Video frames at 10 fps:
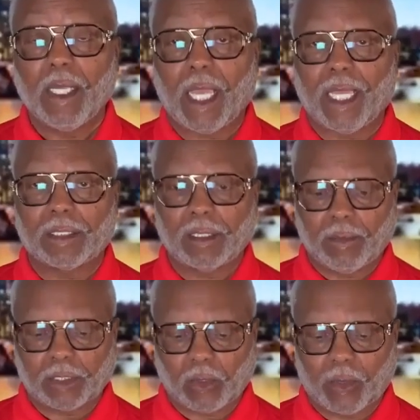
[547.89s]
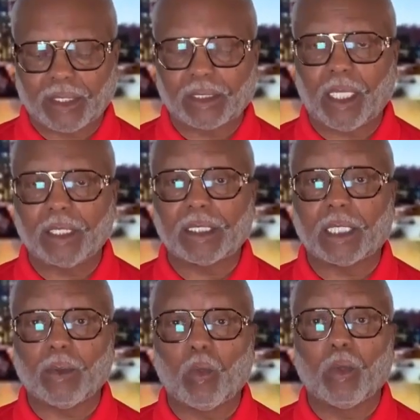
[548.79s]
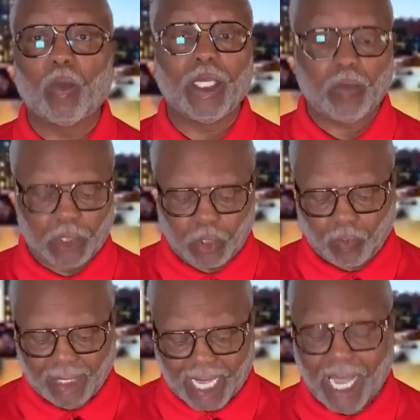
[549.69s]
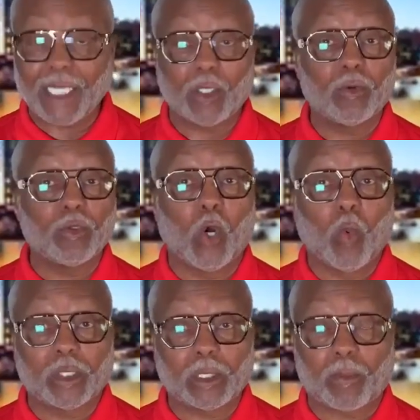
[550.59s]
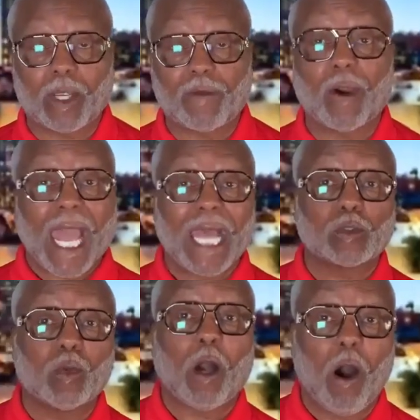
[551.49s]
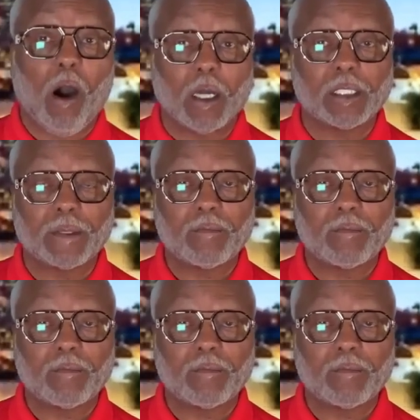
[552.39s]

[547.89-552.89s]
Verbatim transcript: And but so we can see it said that when we when you and I don't know what to pray for as we ought,